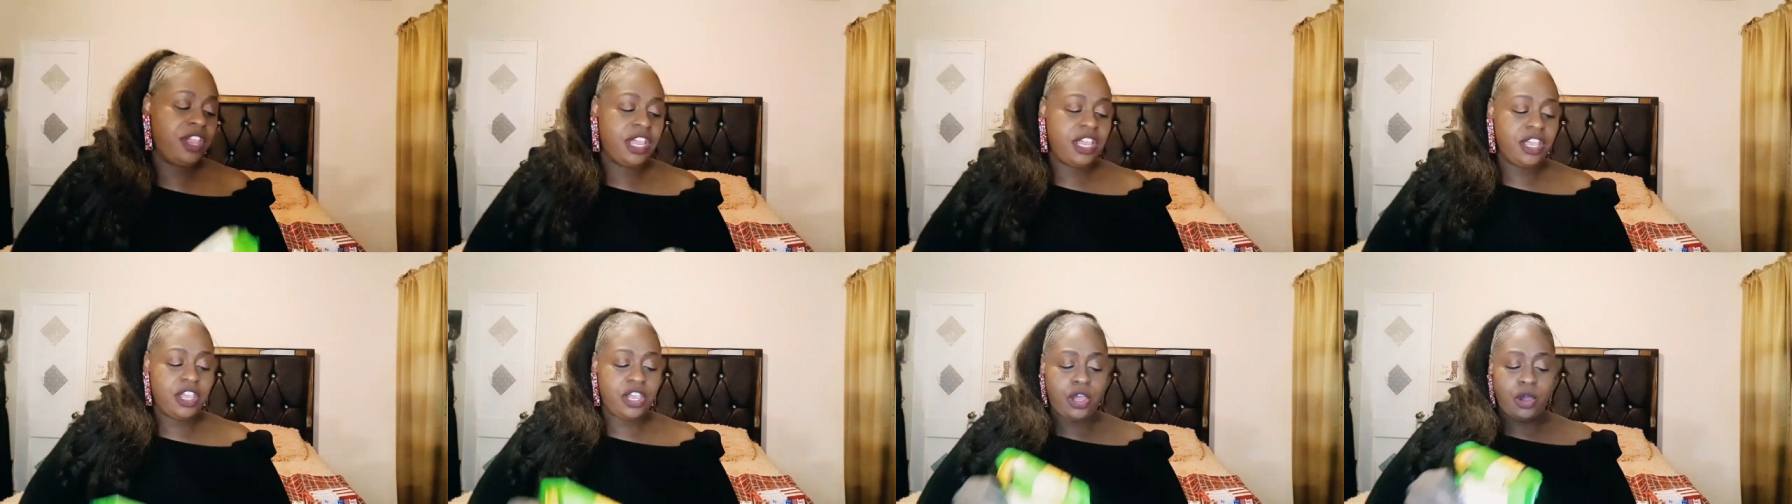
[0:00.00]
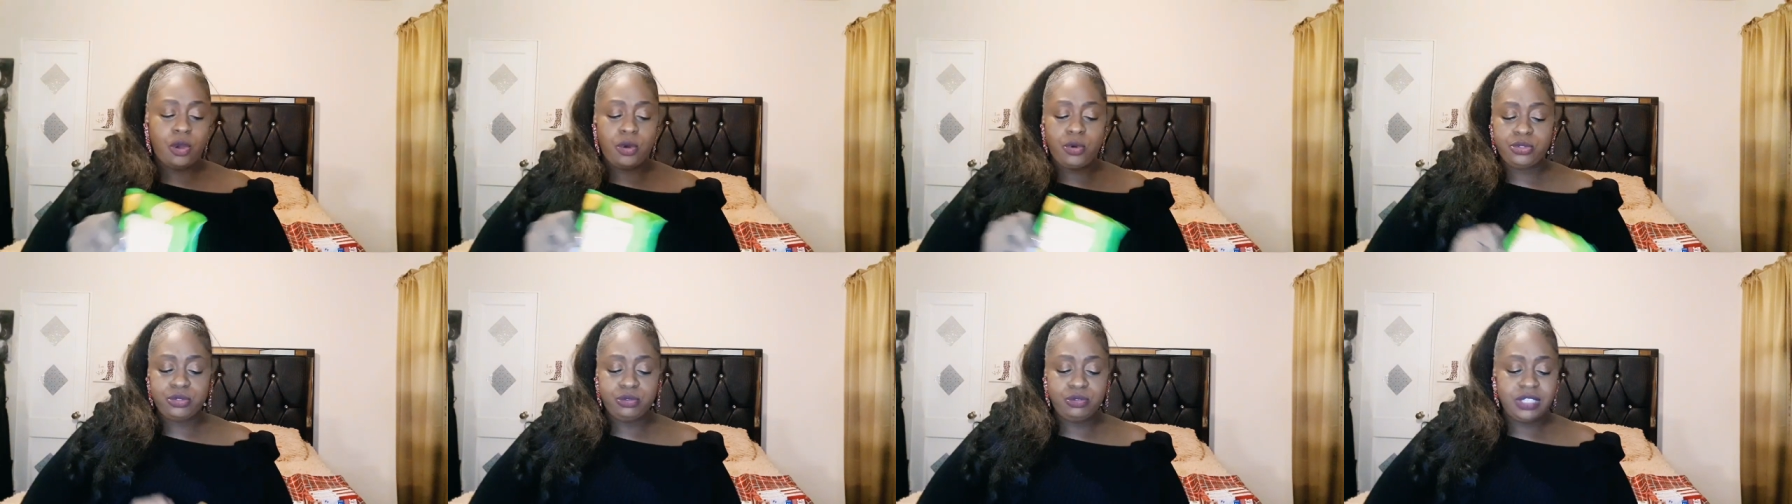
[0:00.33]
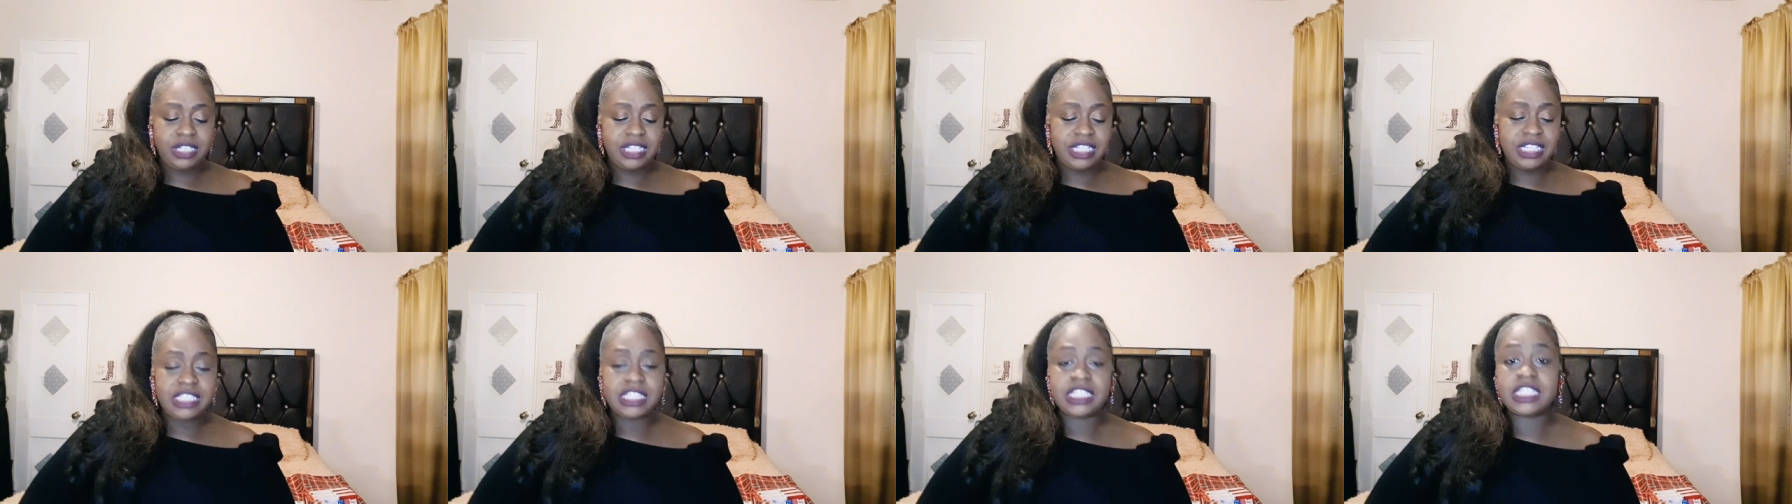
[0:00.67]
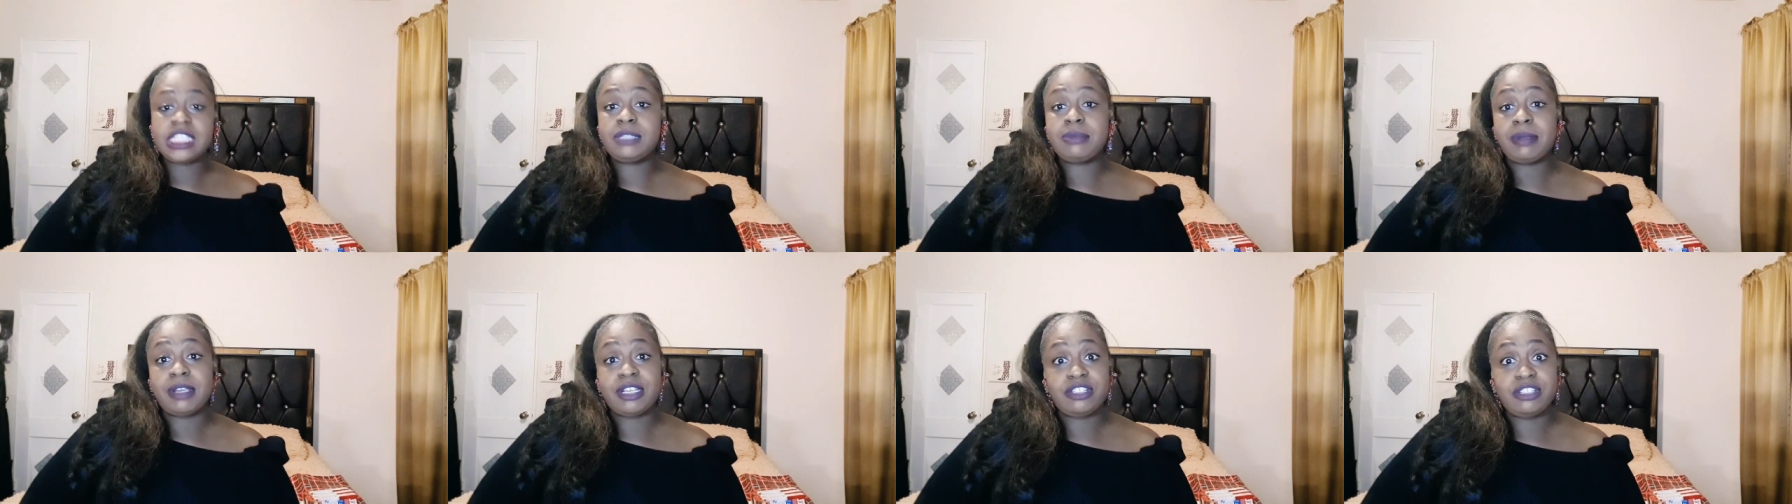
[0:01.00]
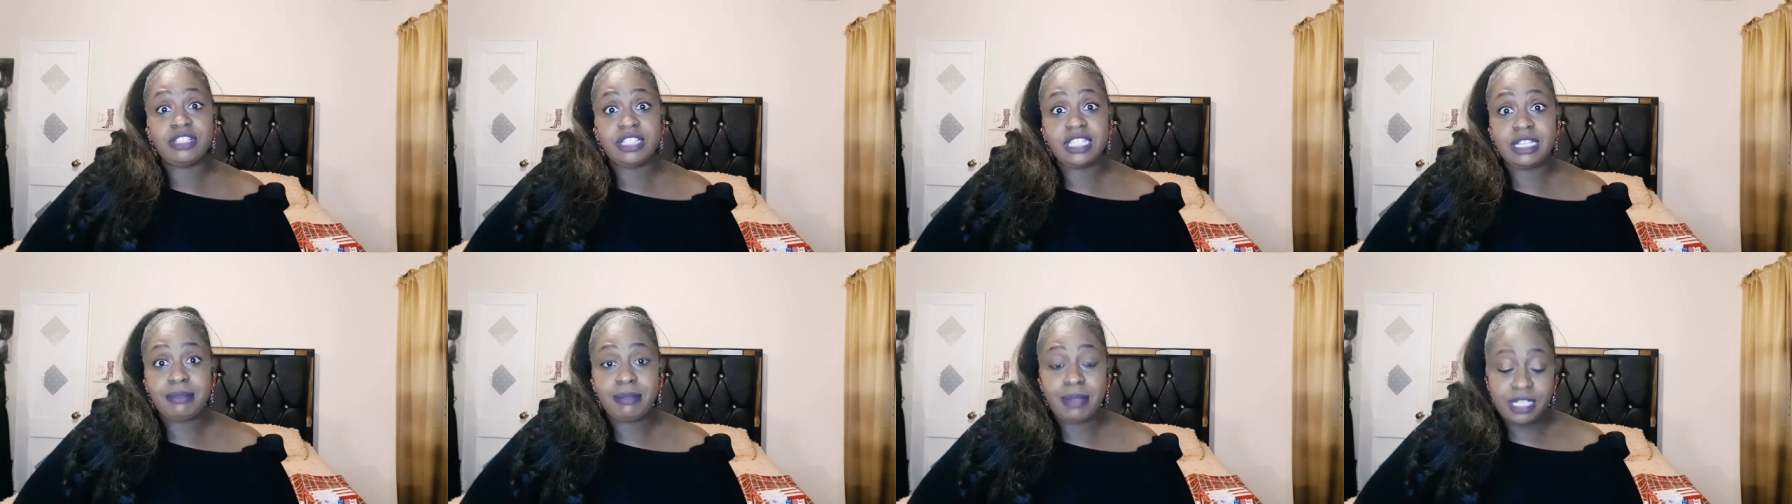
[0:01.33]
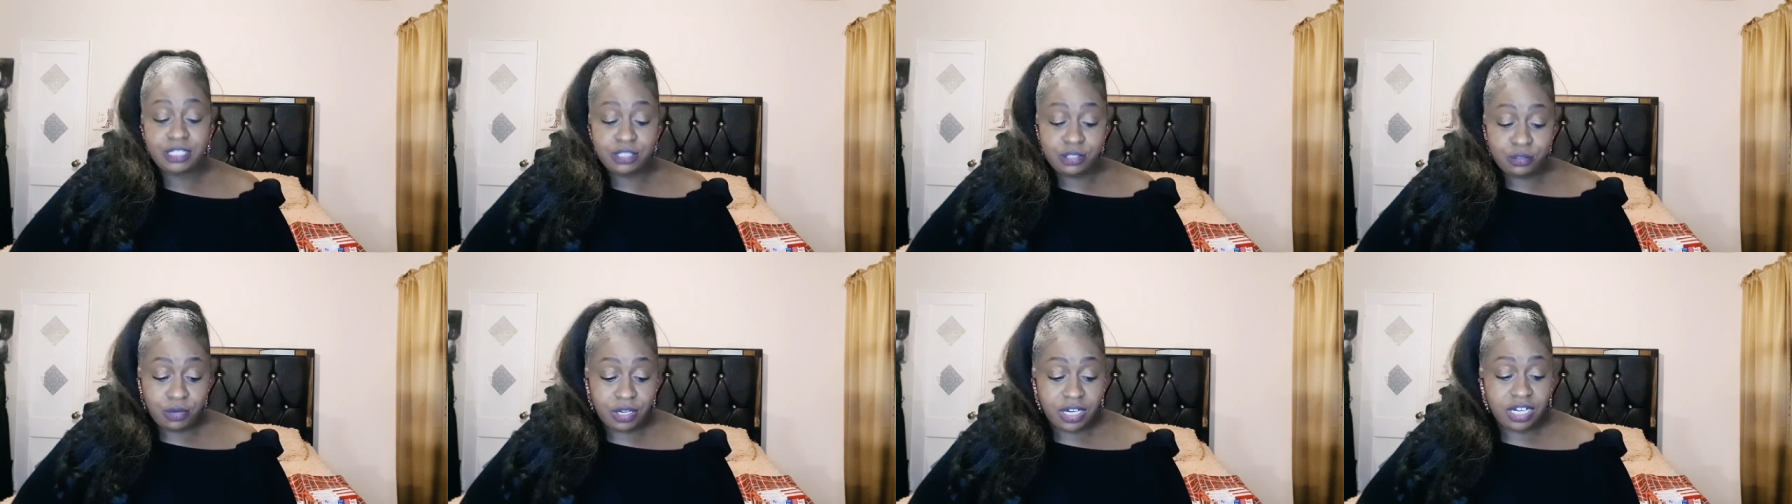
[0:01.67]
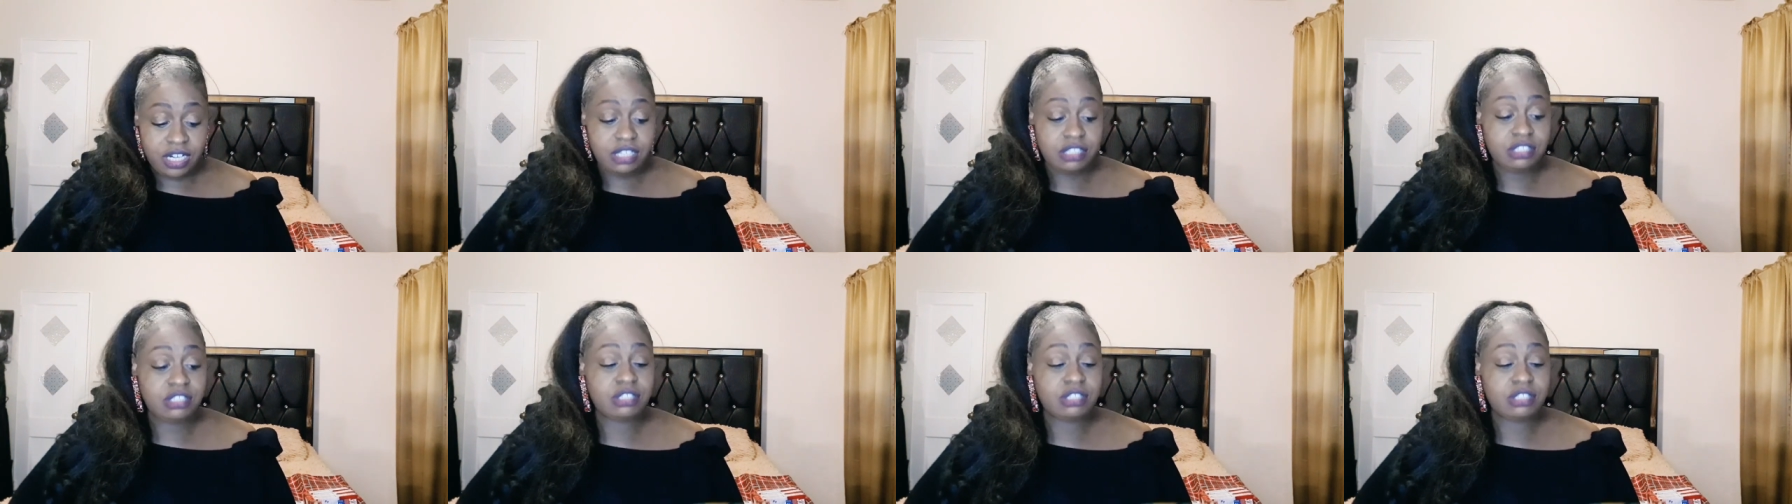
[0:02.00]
go through these, especially my daughter,